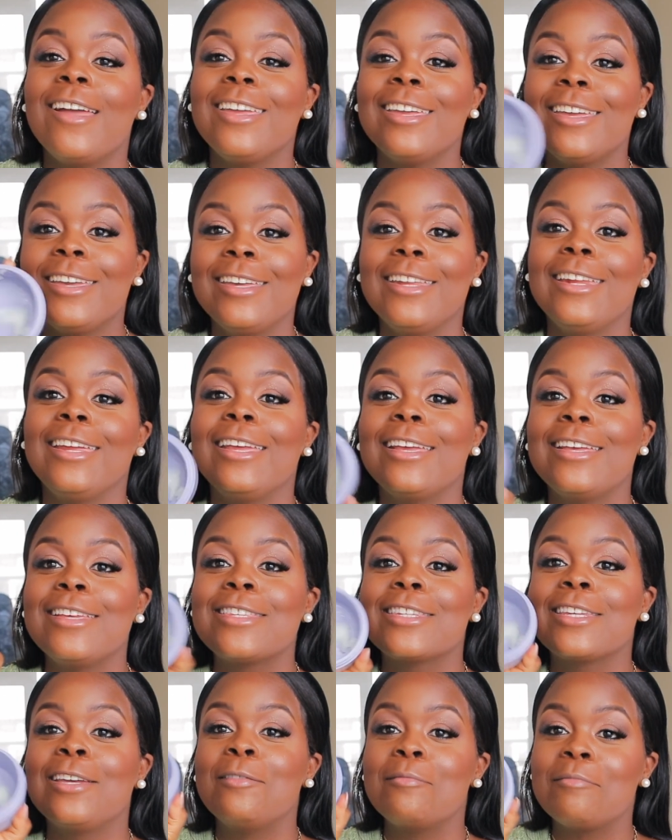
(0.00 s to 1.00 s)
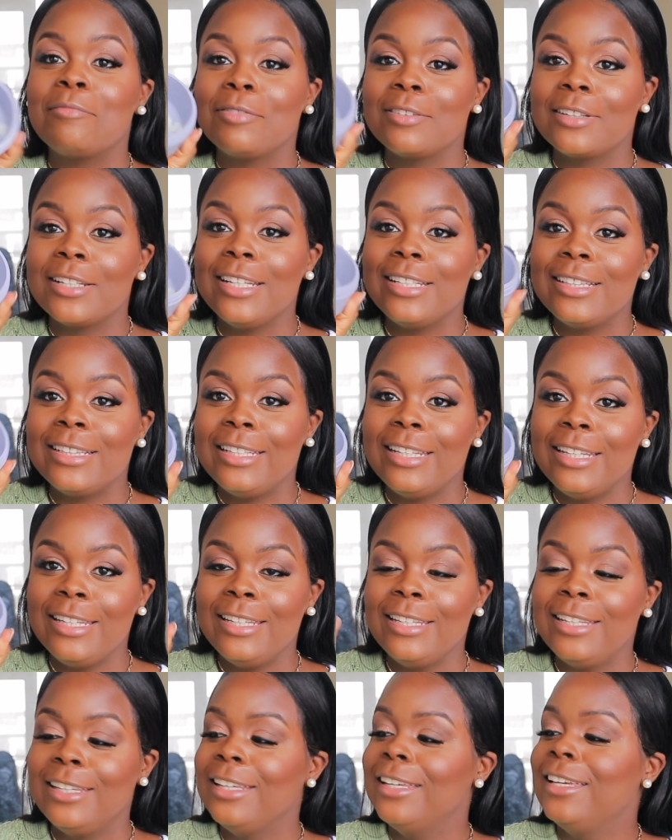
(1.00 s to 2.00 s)
It is
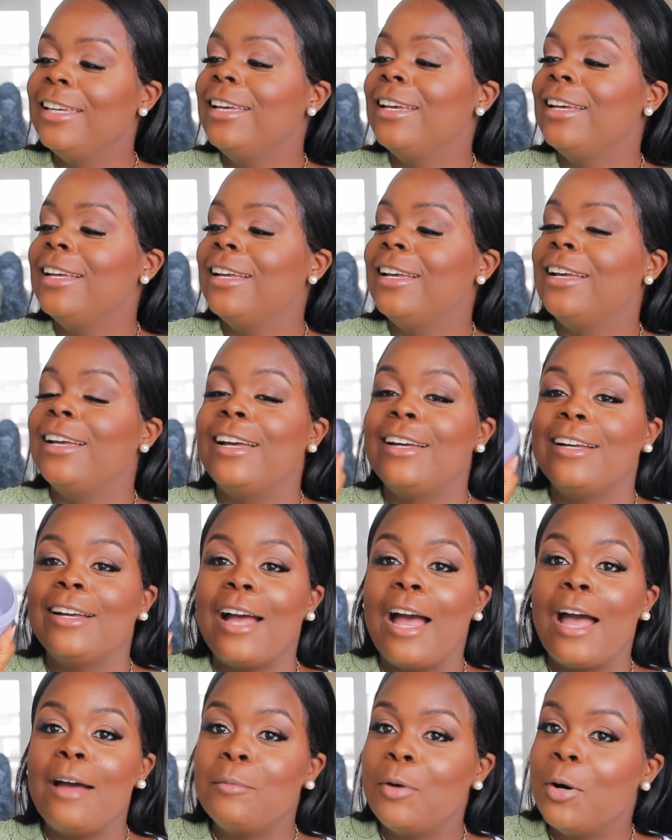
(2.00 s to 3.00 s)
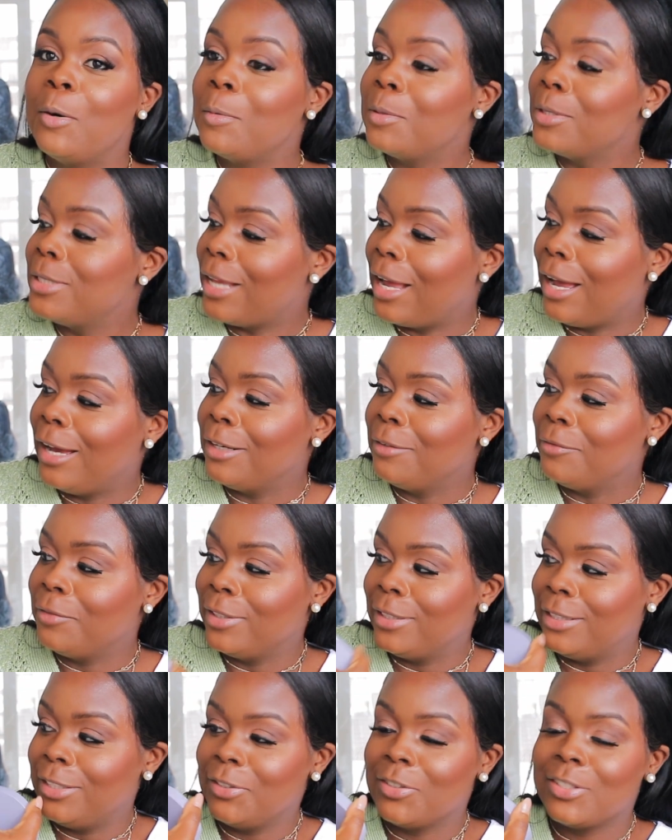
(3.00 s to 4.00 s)
completely, I'm almost out of
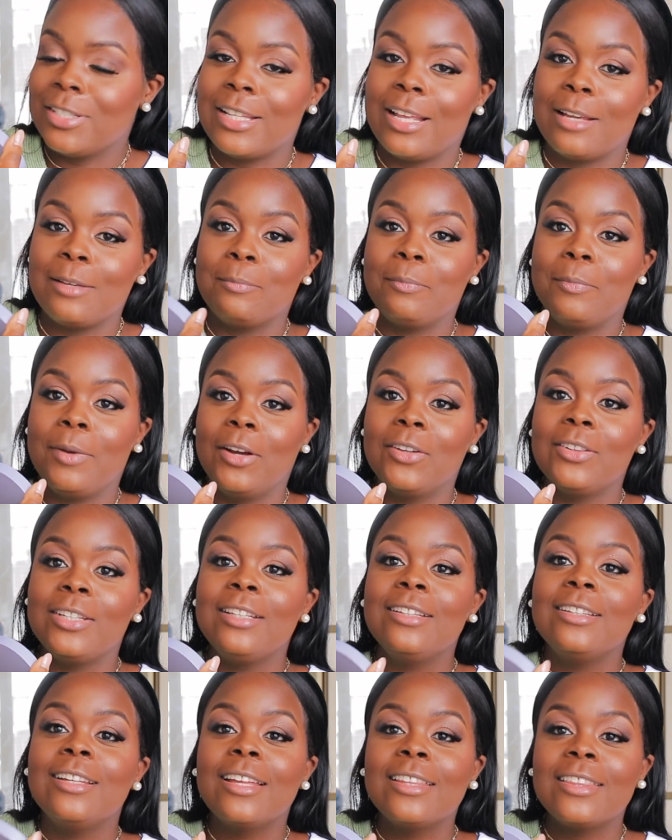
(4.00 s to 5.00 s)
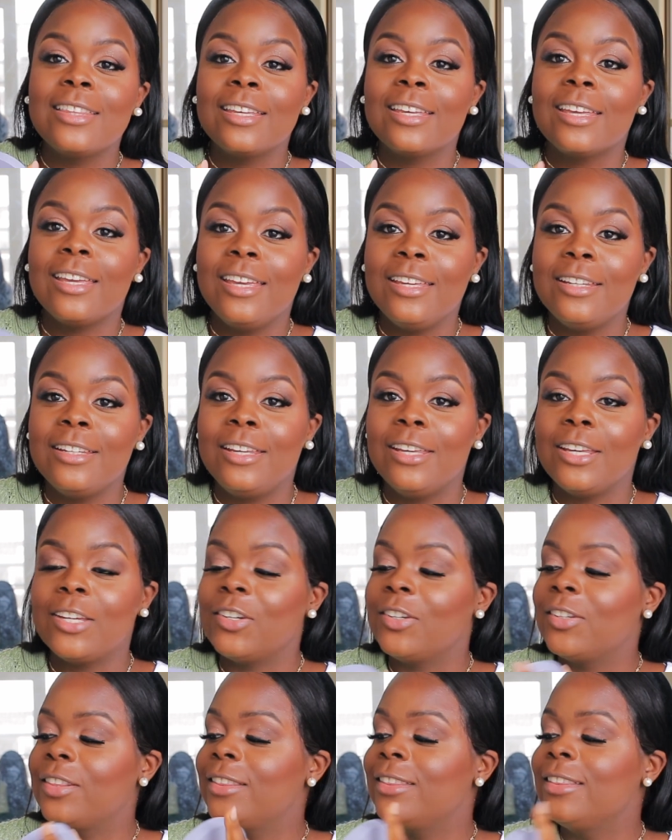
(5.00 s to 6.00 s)
it. There's like barely nothing in
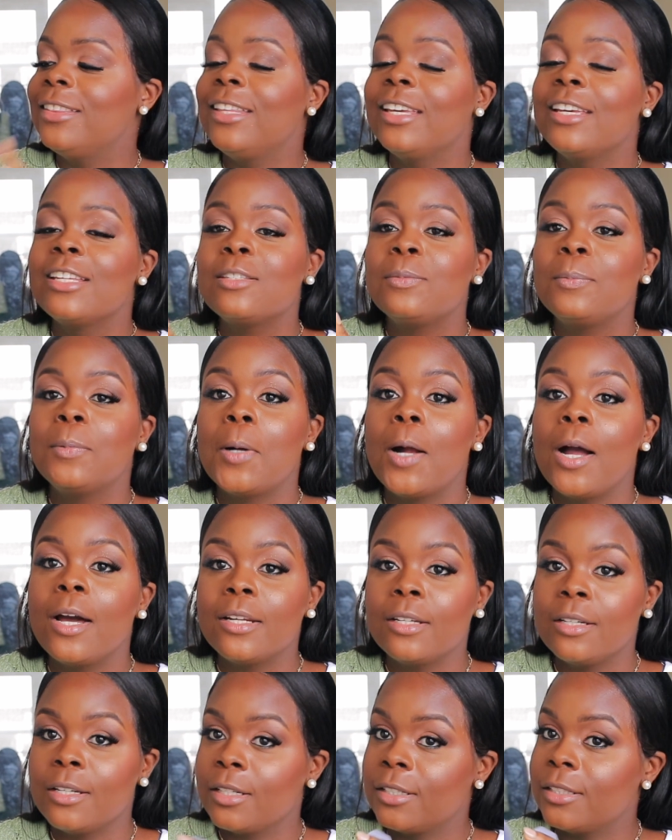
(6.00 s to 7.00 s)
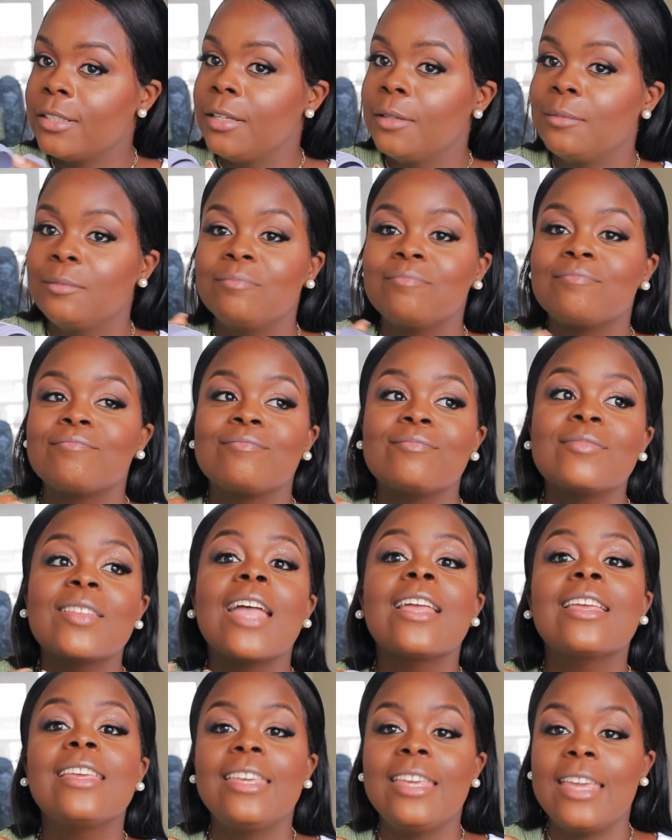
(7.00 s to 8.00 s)
here. This product,
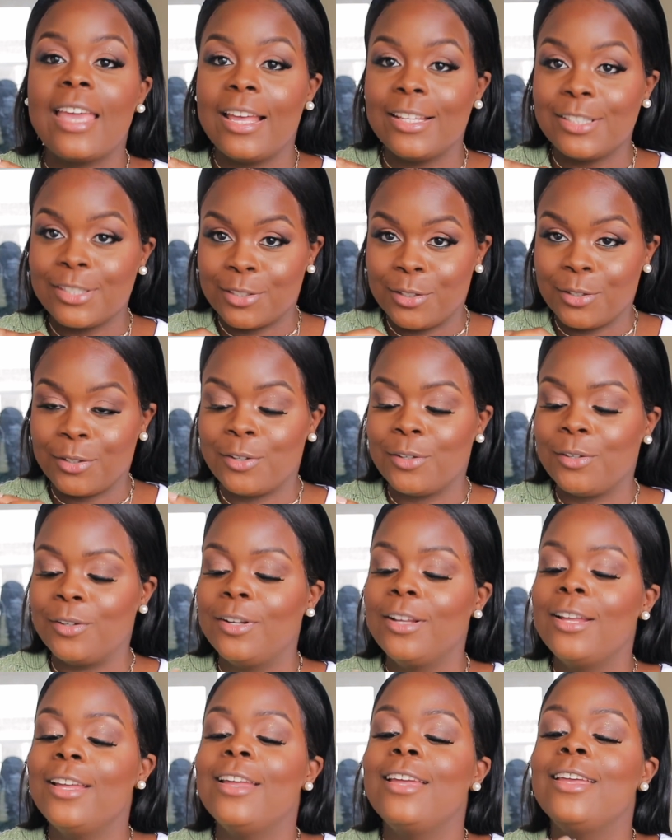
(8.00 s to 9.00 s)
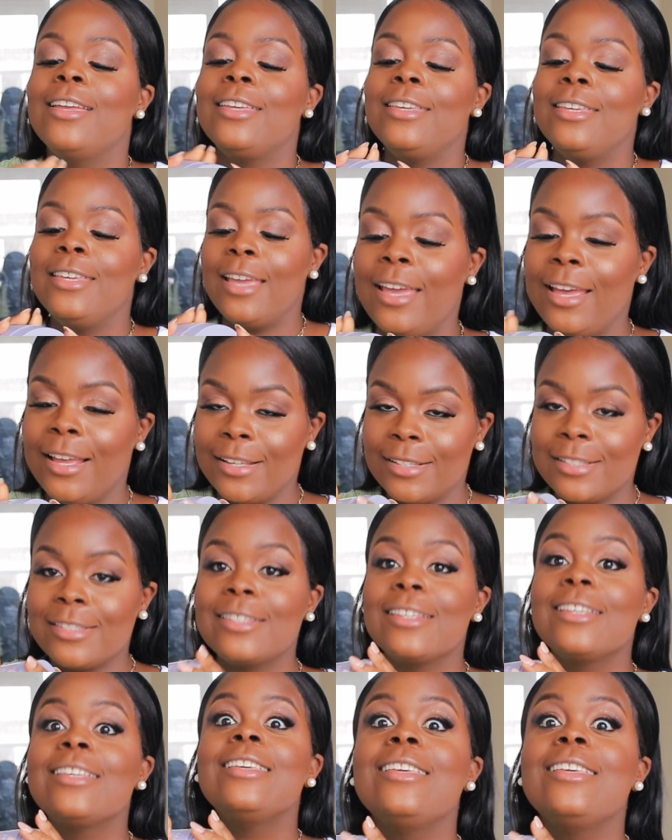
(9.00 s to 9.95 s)
yes girl, yes,